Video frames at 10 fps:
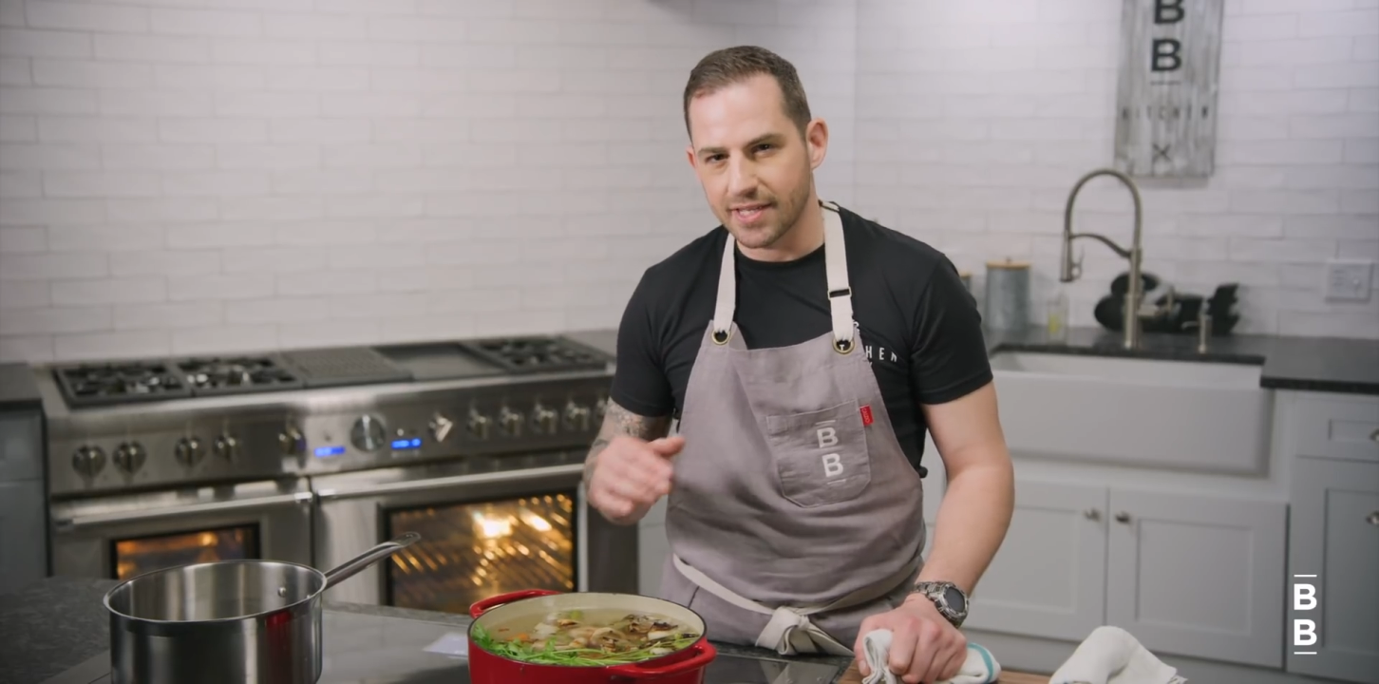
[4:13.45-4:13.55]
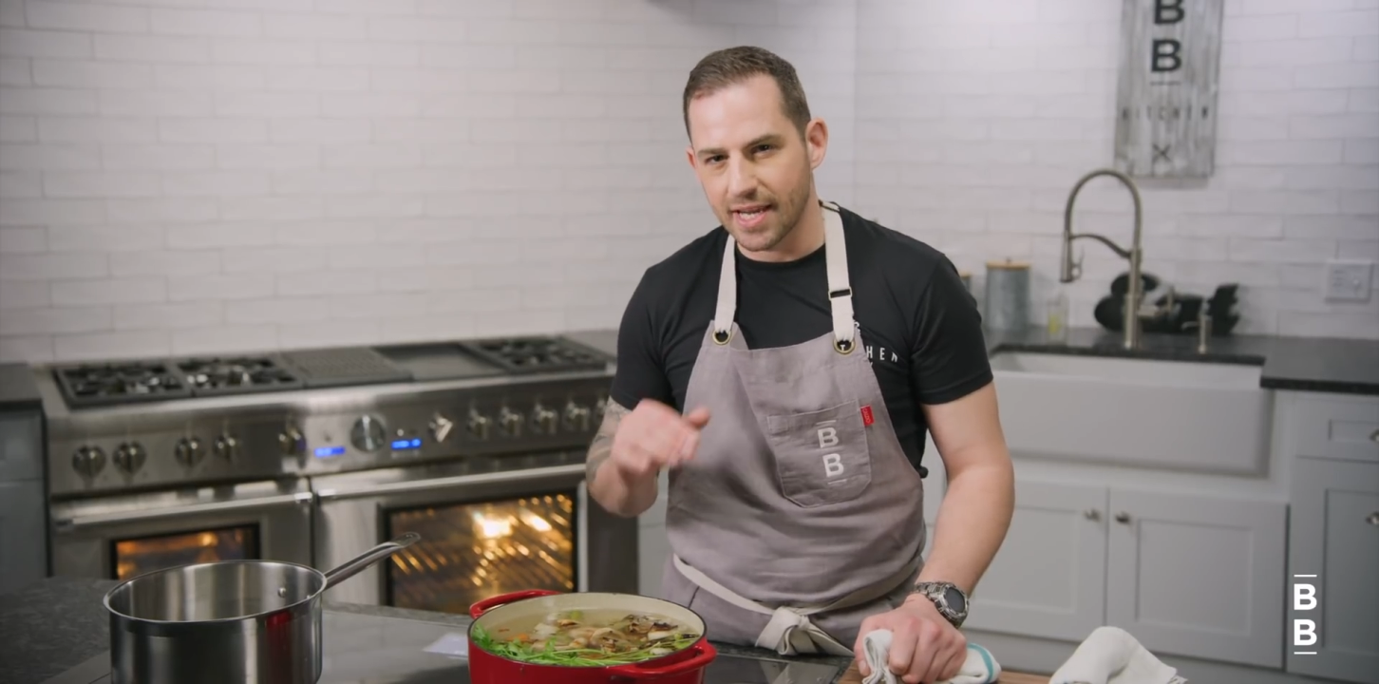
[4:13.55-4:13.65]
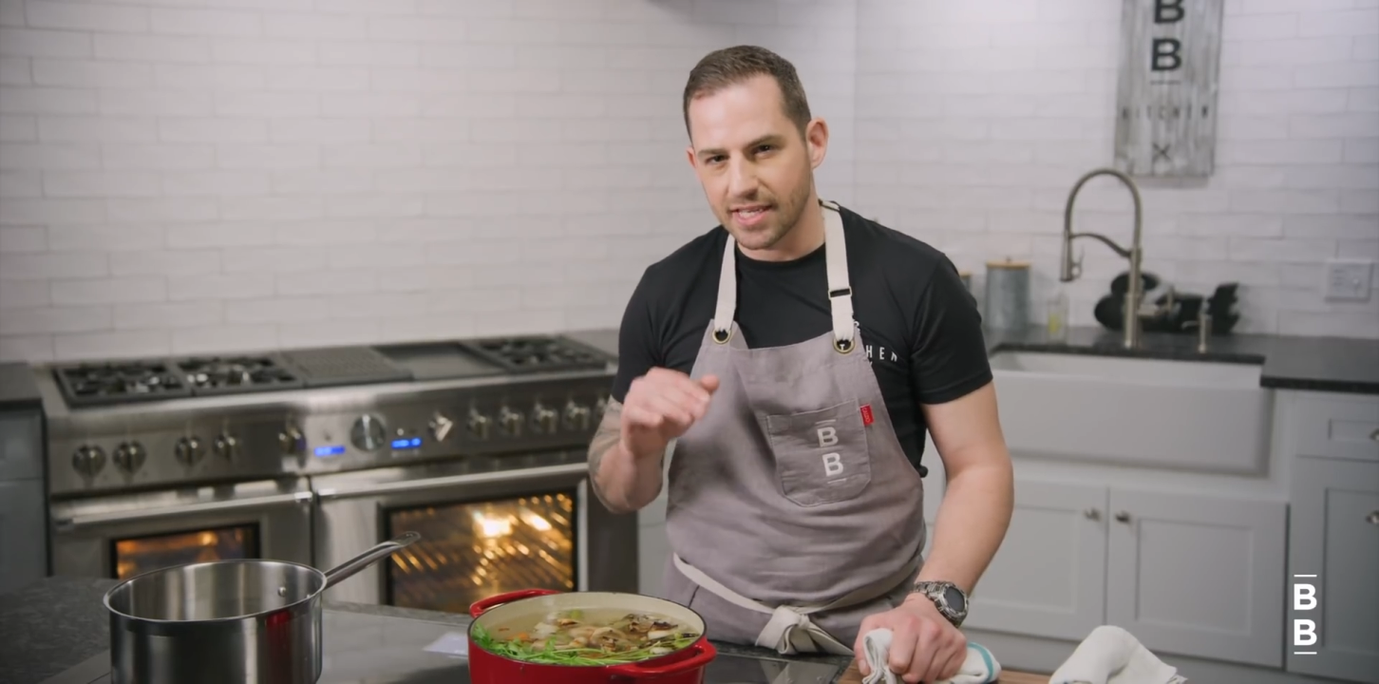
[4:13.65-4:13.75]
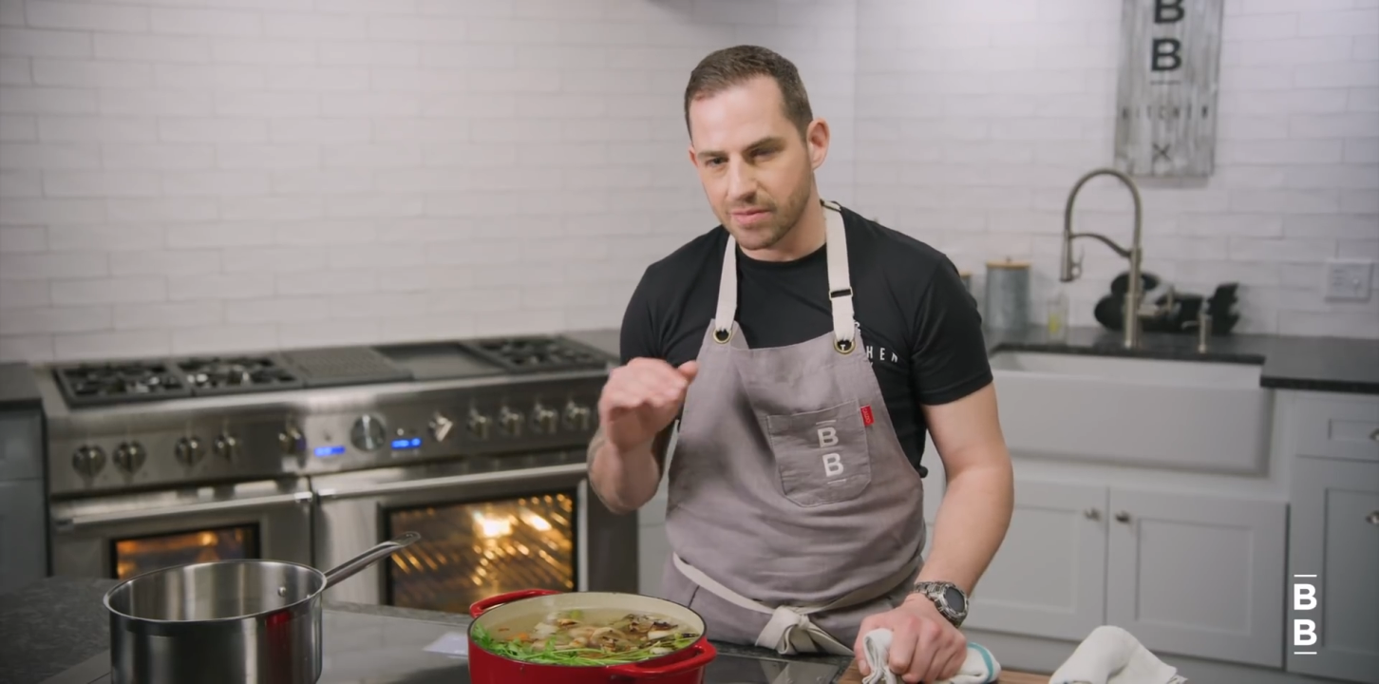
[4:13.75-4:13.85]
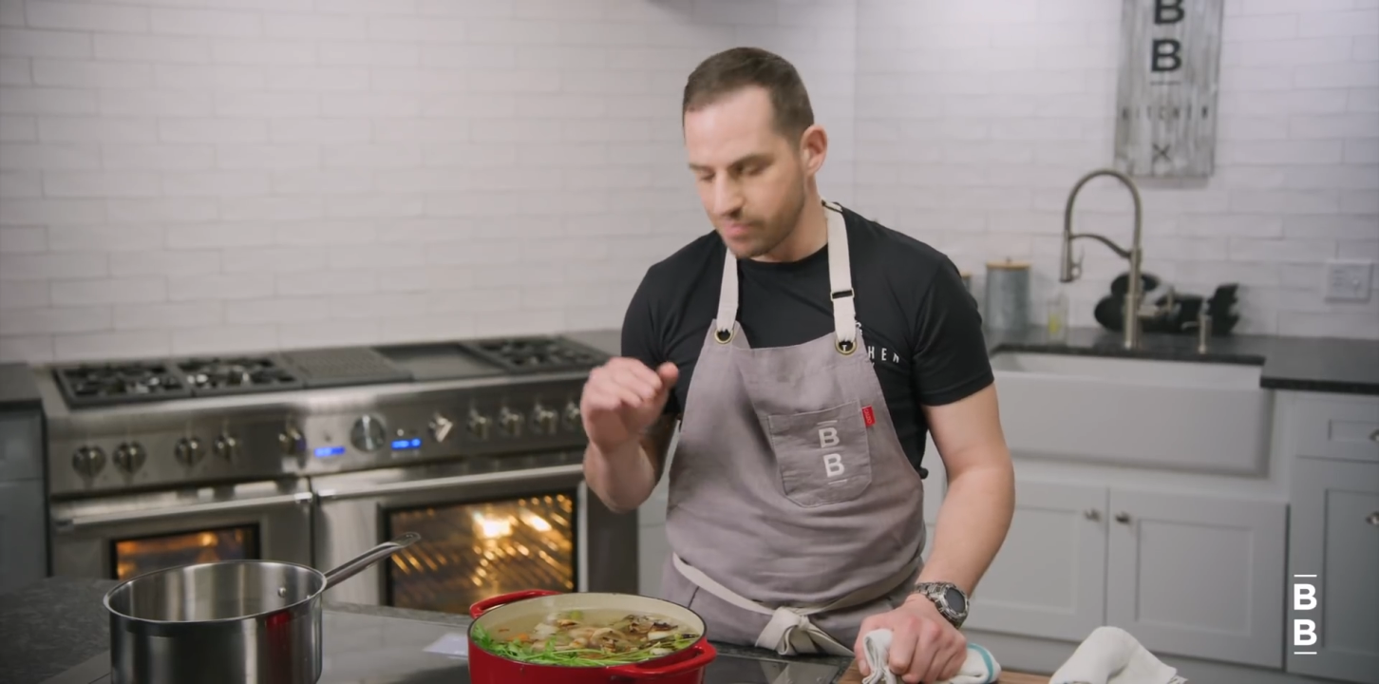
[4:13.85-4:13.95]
taste